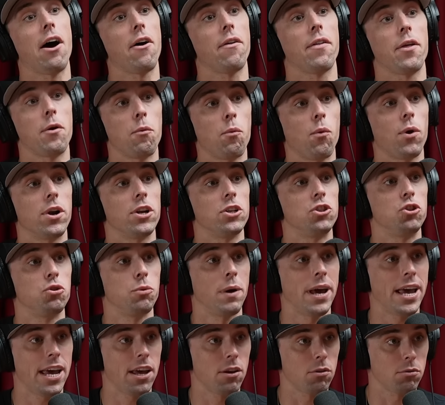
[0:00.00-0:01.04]
how they wanted to
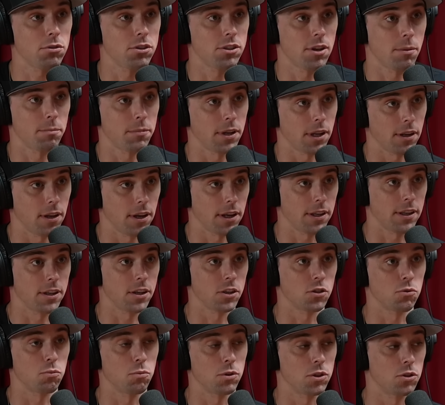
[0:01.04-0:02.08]
handle something like
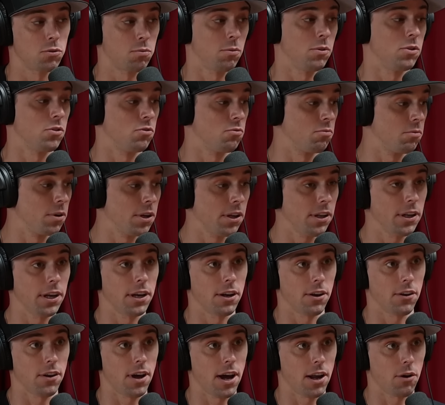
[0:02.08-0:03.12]
this, which was really sure.
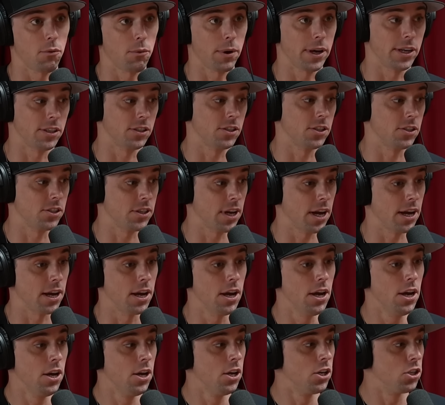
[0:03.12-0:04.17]
In a lot of ways to say,
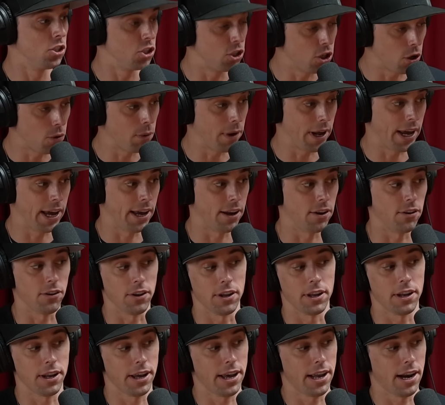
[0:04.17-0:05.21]
don't handle
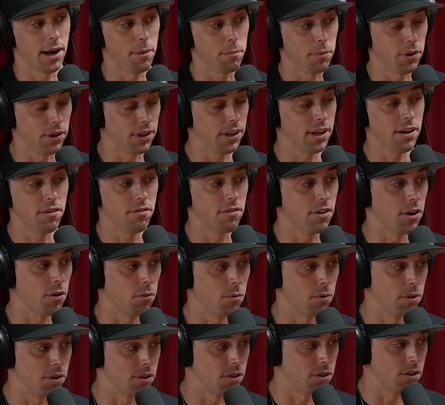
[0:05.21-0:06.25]
it. And I believe there
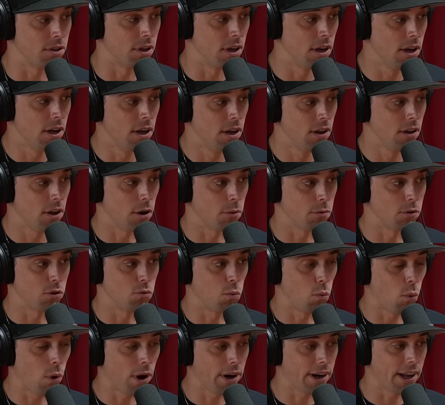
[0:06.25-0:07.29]
was
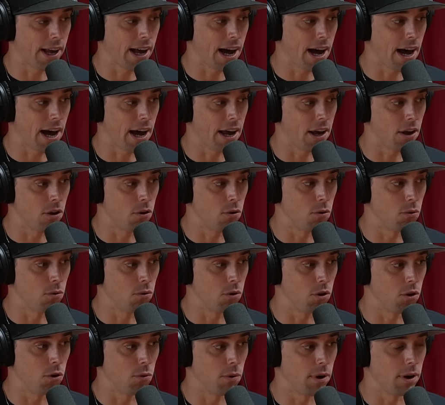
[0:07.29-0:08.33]
one guy who
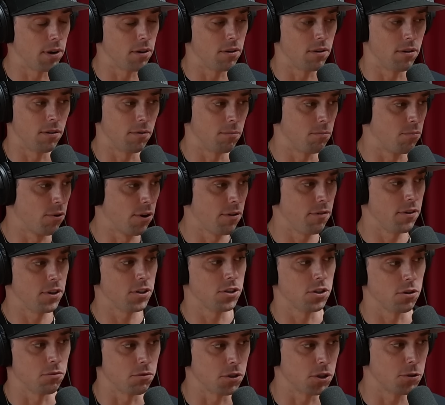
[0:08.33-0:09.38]
you had
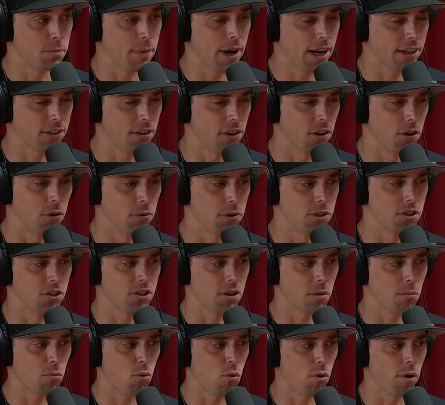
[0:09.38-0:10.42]
previously respected who at
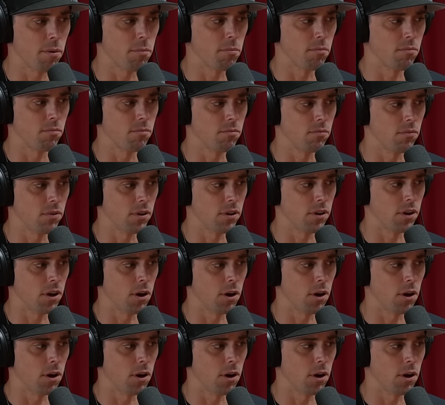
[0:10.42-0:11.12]
some point